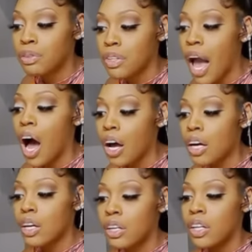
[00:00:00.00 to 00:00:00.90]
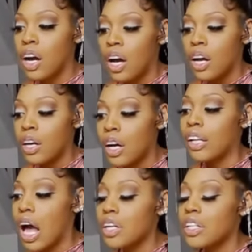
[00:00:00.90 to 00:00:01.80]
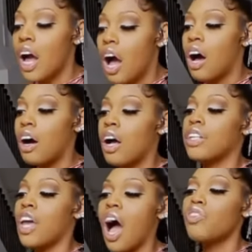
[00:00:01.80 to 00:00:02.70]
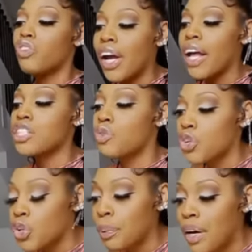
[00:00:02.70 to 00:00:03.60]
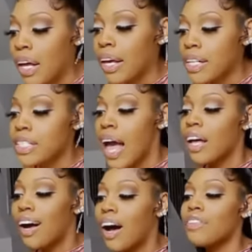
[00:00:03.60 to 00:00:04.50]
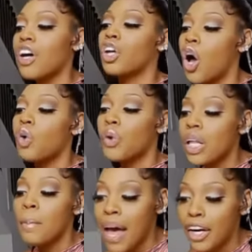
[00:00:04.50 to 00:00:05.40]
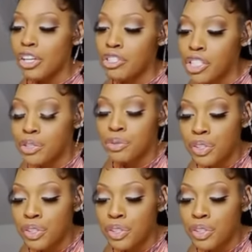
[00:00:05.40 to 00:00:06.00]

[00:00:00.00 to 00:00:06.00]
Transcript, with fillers: Yeah, a lot of y'all, y'all friends group is that of glorilla beggars.